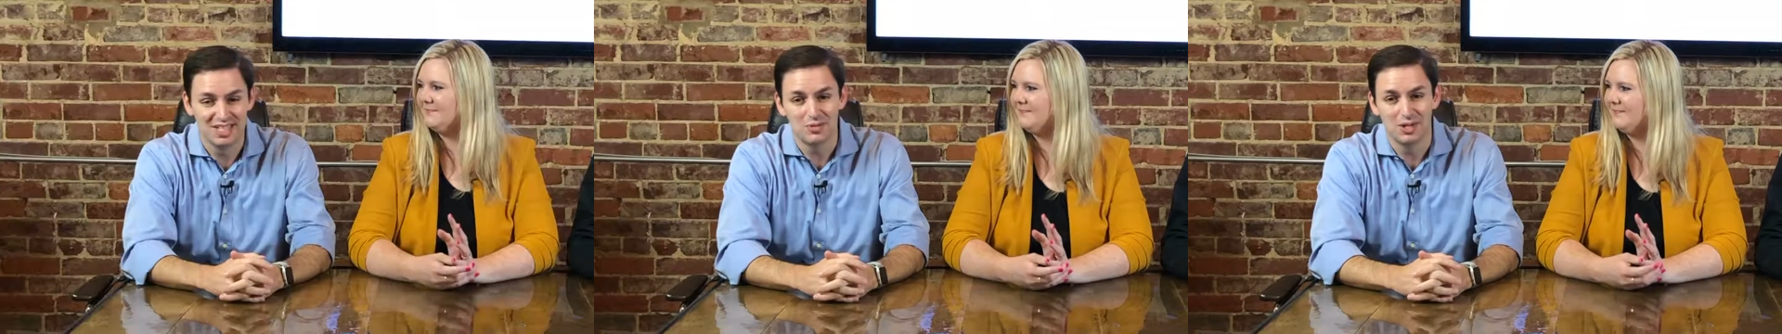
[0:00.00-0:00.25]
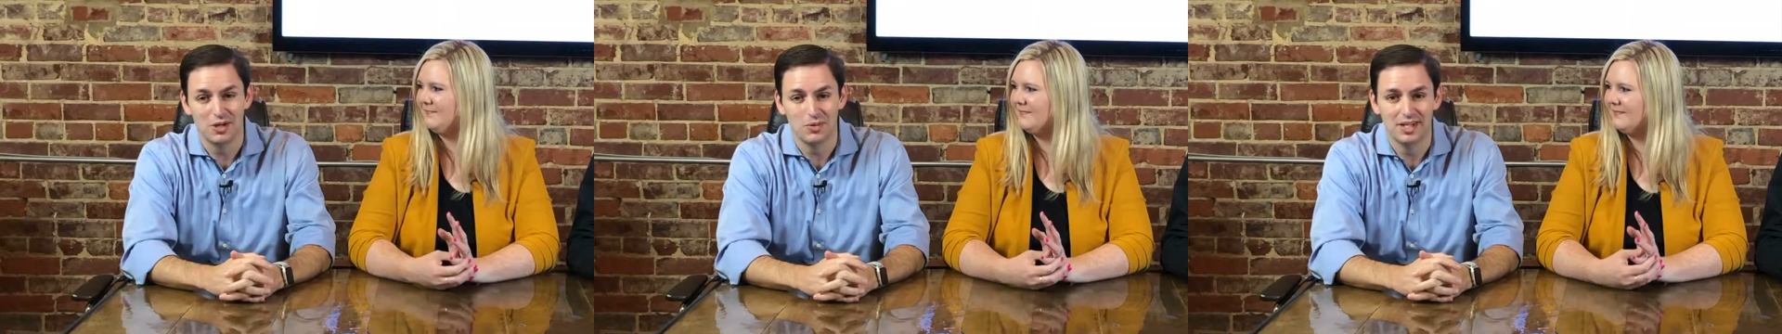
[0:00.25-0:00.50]
Speaker 1: That's
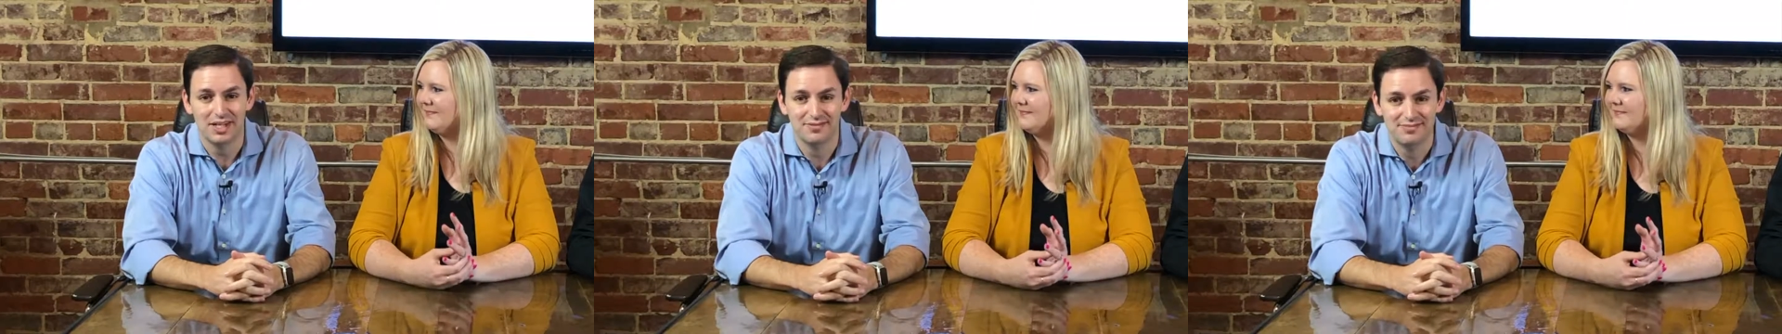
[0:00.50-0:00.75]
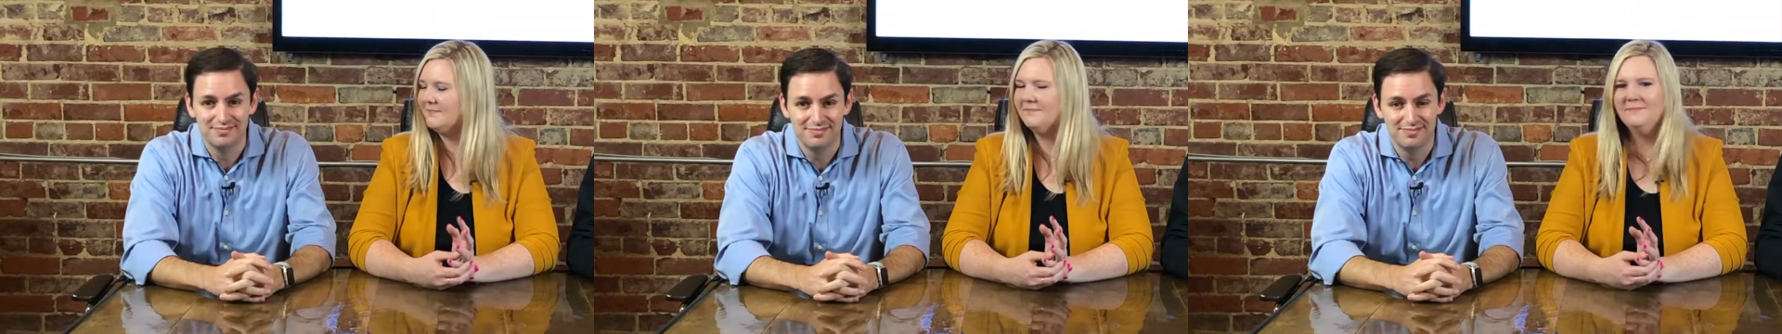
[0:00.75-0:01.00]
what I read.
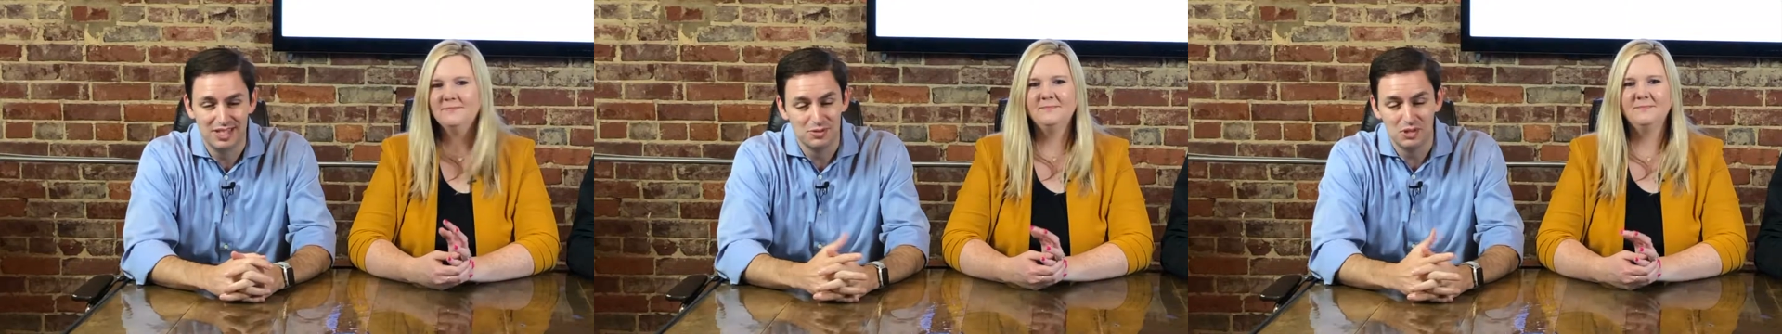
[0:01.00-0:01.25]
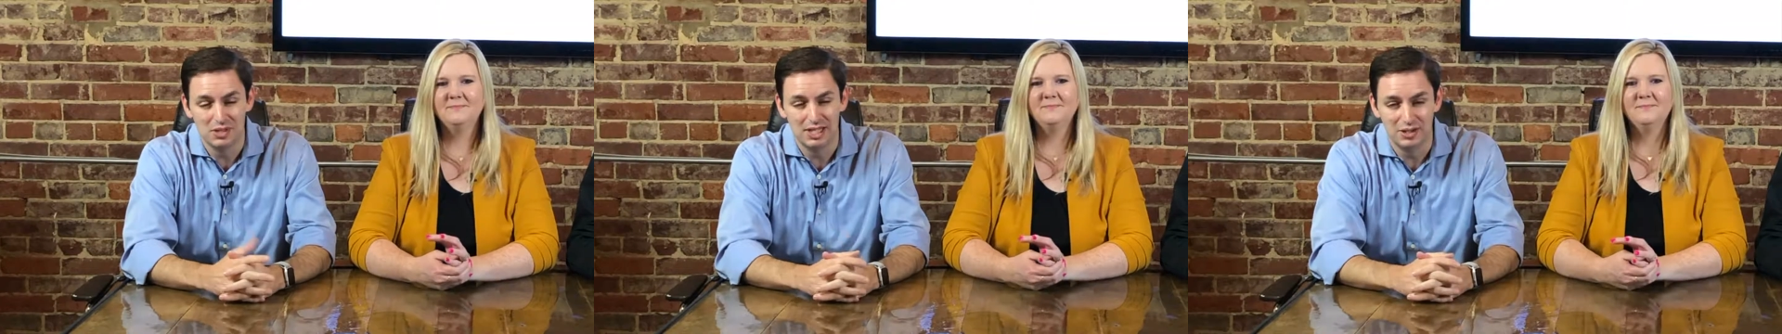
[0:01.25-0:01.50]
It was
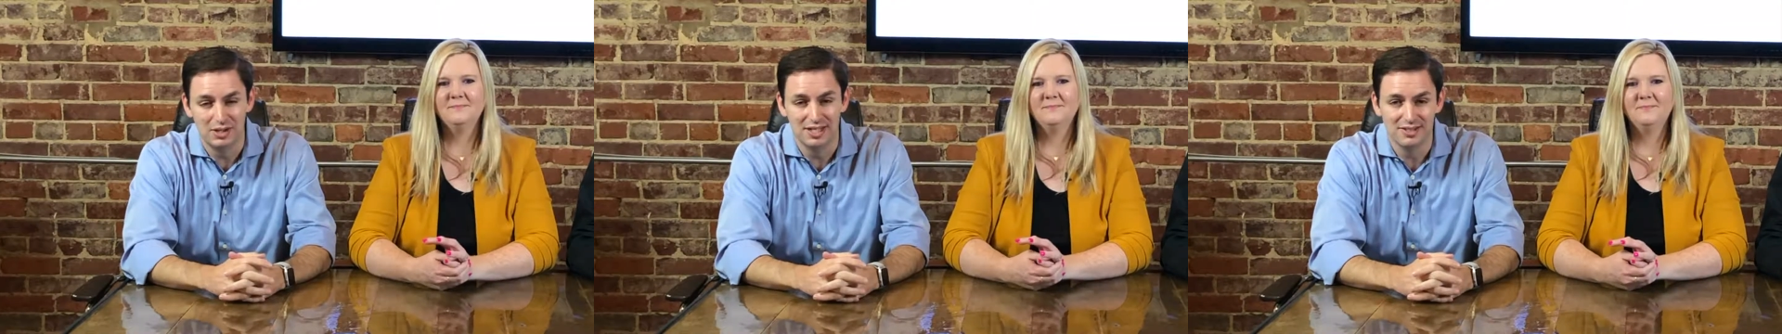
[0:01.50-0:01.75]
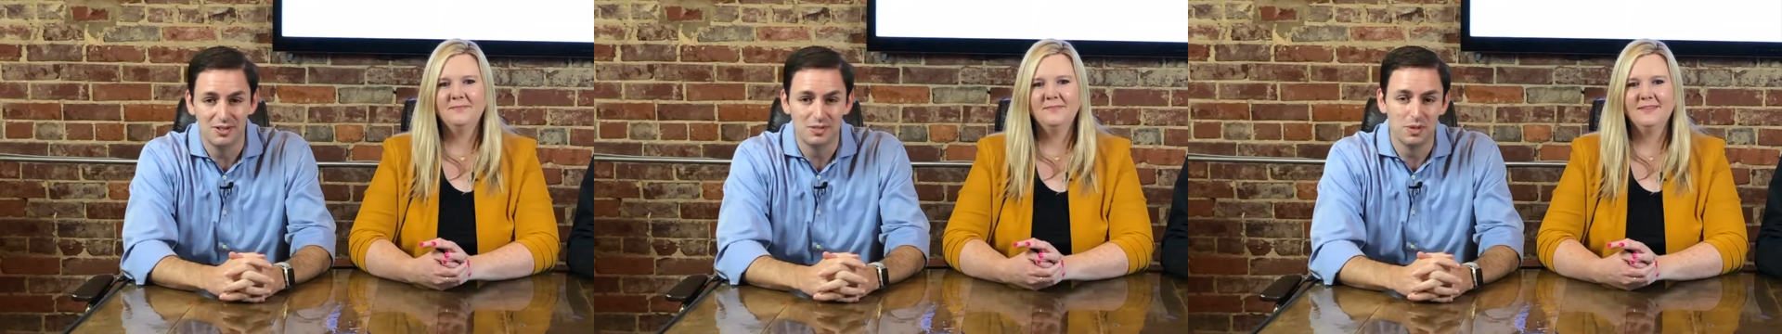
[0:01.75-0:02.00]
on the
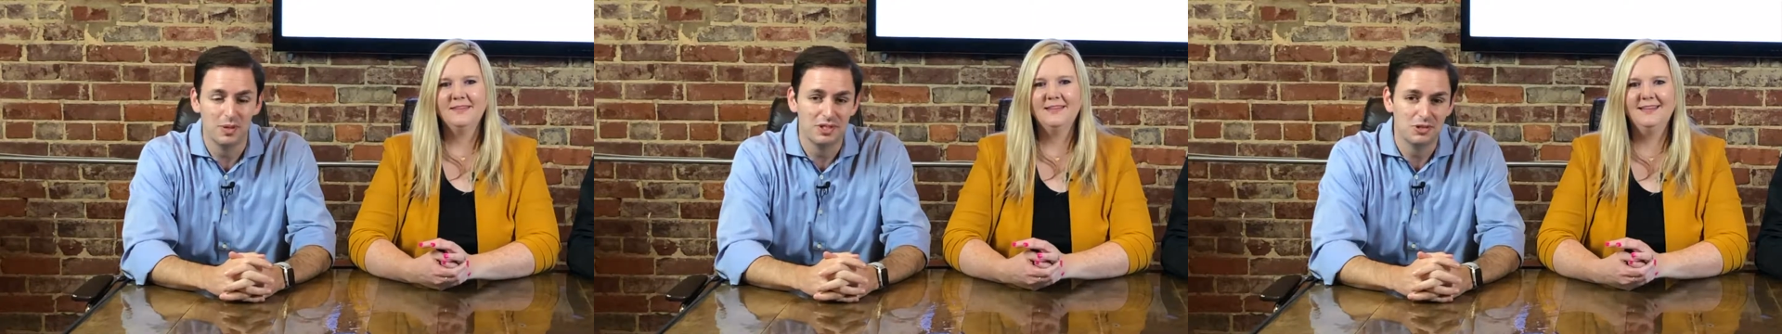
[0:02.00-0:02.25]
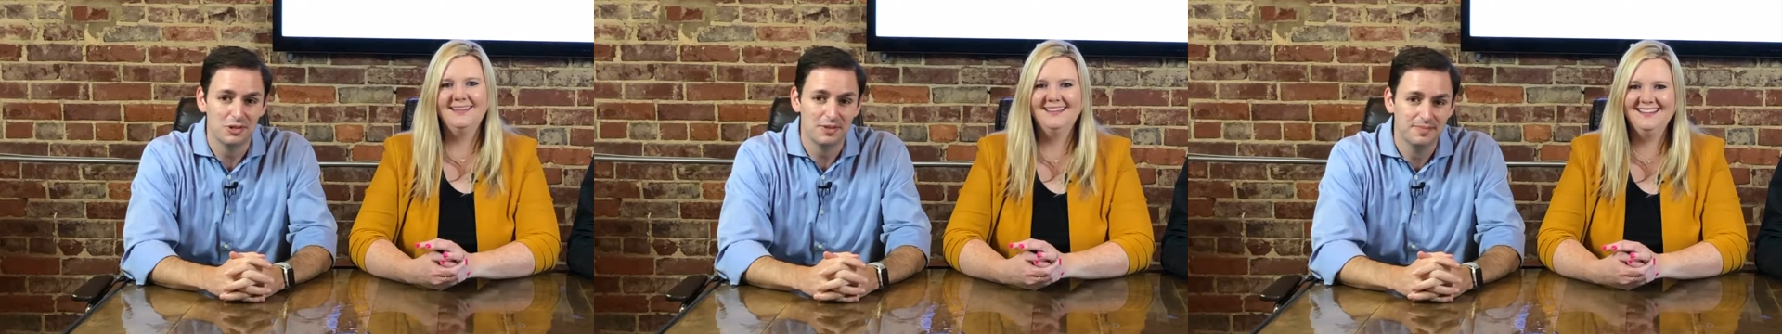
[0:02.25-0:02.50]
internet, so it's probably
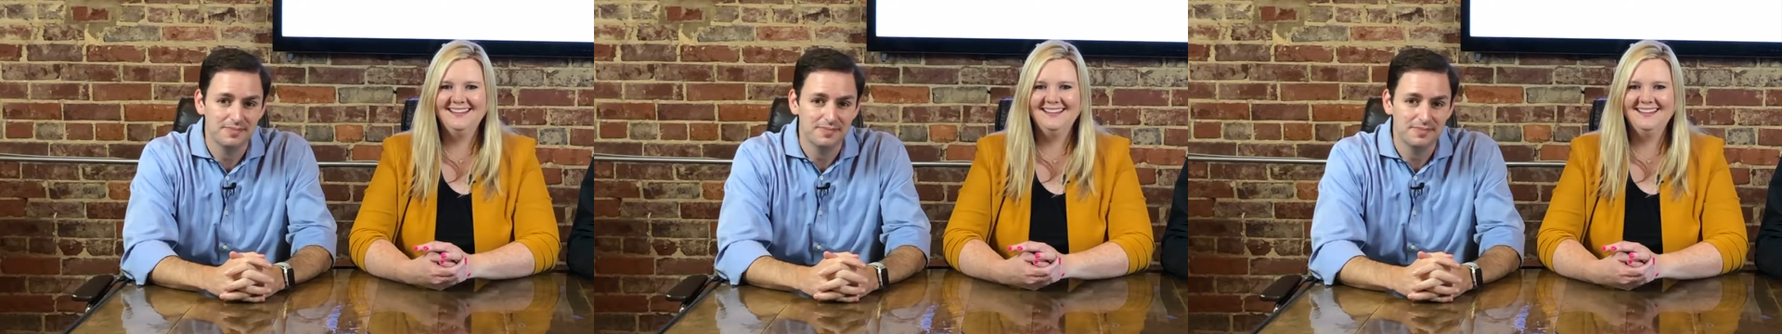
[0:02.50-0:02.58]
true.